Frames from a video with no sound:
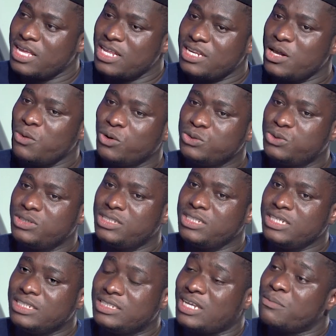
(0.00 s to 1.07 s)
They want to
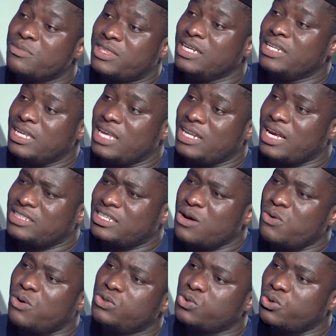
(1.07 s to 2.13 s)
see something in us that
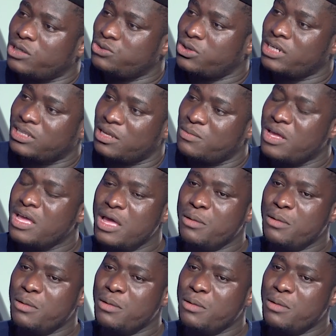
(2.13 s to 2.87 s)
will also attract them.